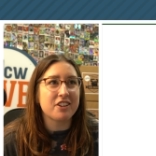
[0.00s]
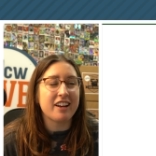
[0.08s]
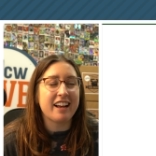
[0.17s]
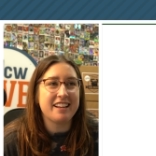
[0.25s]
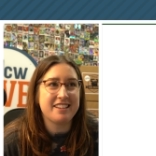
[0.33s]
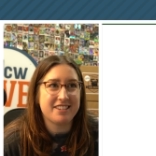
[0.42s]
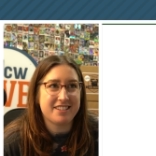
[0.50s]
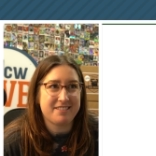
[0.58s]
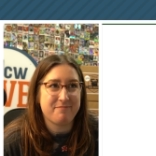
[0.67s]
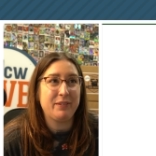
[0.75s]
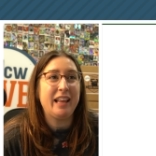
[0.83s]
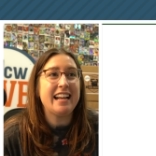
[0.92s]
I just
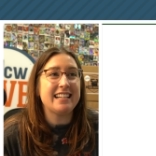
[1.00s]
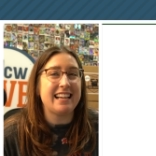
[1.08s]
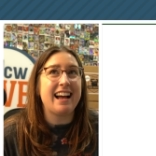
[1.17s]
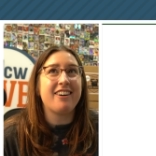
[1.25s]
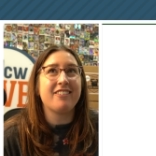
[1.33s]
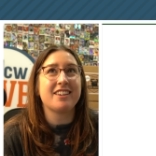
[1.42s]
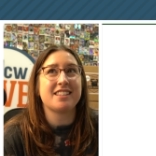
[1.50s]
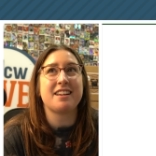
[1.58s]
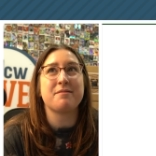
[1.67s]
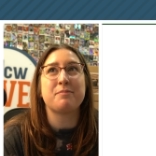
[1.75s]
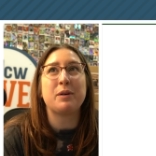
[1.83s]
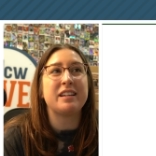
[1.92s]
blanked out because
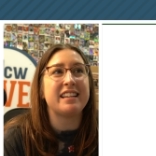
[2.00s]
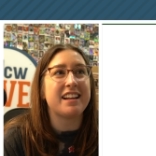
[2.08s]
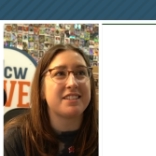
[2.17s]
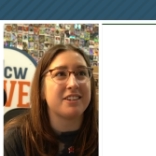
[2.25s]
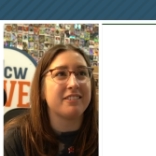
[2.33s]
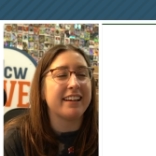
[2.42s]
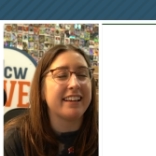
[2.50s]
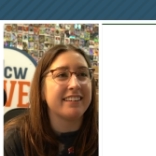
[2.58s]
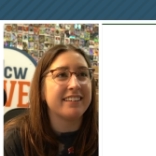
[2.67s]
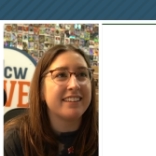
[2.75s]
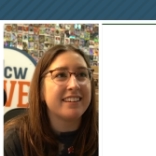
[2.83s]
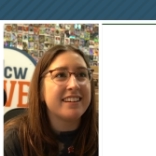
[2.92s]
I put Nesso in.
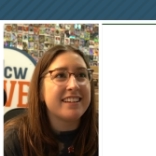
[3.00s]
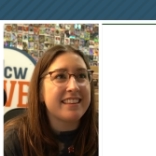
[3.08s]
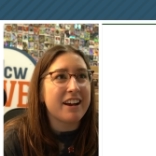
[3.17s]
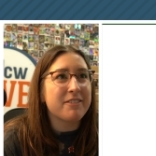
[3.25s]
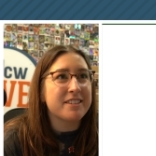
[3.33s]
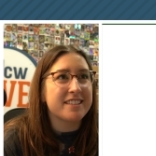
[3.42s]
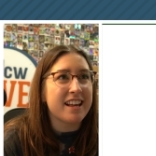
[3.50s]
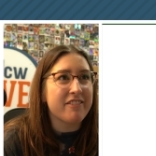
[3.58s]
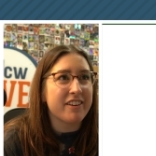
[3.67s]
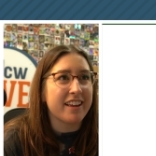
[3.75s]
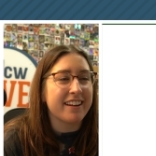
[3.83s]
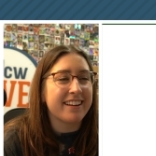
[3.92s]
That was
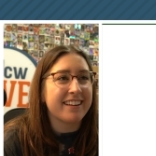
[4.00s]
seven.